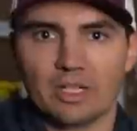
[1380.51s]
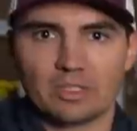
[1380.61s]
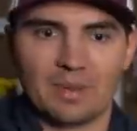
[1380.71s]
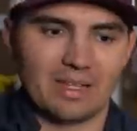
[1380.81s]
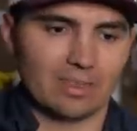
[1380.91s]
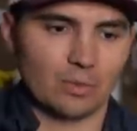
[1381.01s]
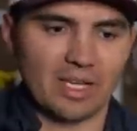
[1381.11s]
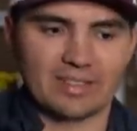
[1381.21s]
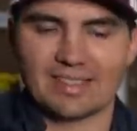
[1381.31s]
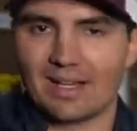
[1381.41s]
Buzzbait,
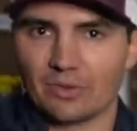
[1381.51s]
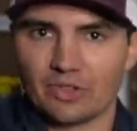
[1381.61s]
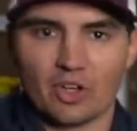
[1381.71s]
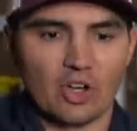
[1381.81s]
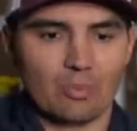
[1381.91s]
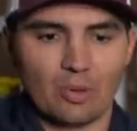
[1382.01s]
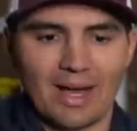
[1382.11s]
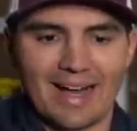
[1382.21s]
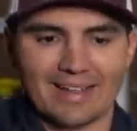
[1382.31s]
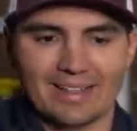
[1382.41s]
3/8 ounce, all
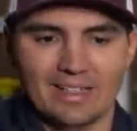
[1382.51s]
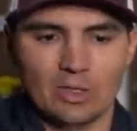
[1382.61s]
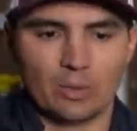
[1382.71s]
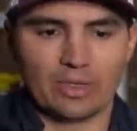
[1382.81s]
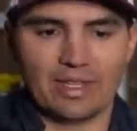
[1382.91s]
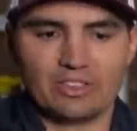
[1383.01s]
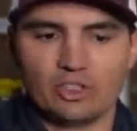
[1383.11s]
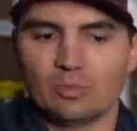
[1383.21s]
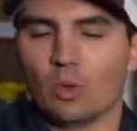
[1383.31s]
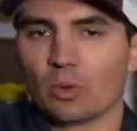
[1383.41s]
black with a
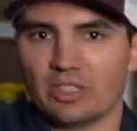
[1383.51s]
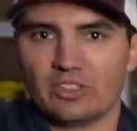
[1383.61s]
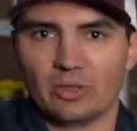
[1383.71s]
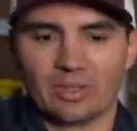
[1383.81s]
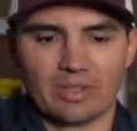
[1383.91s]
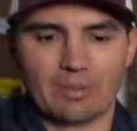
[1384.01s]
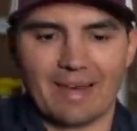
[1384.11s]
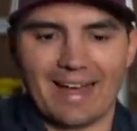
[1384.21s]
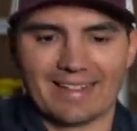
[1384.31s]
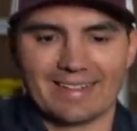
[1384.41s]
Zoom Horny Toad on the
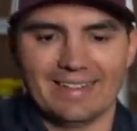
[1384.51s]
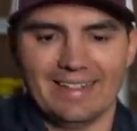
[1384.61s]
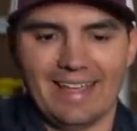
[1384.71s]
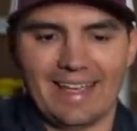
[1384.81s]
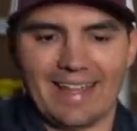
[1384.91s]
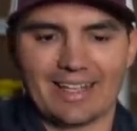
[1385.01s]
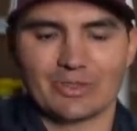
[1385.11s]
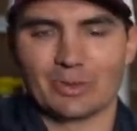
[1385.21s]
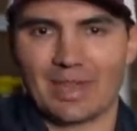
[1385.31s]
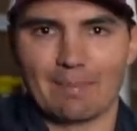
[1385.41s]
back. And
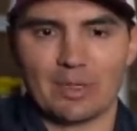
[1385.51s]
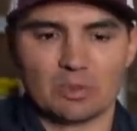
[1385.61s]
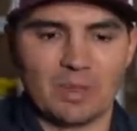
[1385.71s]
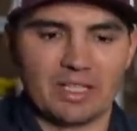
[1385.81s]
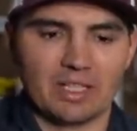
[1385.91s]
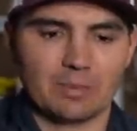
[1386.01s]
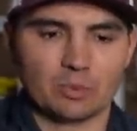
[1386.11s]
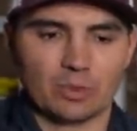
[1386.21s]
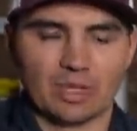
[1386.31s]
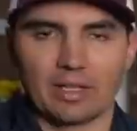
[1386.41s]
actually that Buzzbait
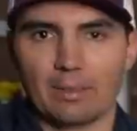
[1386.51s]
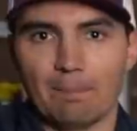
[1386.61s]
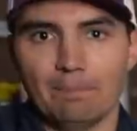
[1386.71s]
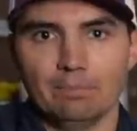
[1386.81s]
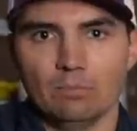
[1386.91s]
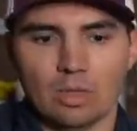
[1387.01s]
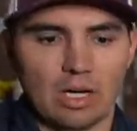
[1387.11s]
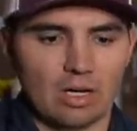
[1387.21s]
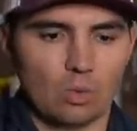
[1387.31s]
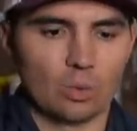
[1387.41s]
comes with like a
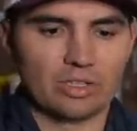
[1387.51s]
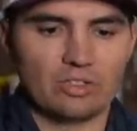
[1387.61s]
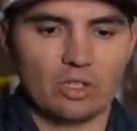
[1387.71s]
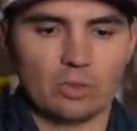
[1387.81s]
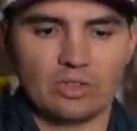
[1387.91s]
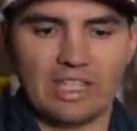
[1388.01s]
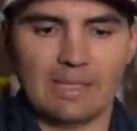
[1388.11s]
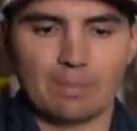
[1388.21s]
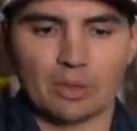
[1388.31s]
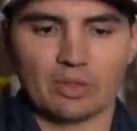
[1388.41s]
horny toad
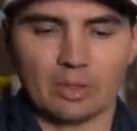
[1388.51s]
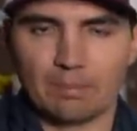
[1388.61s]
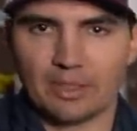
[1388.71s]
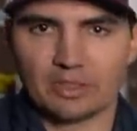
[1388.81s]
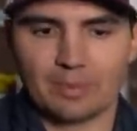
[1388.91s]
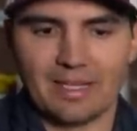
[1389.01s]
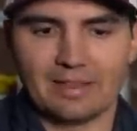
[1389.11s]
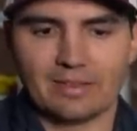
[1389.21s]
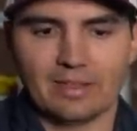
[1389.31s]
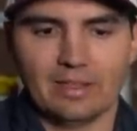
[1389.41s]
keeper or a
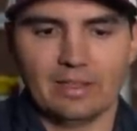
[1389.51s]
buzzbait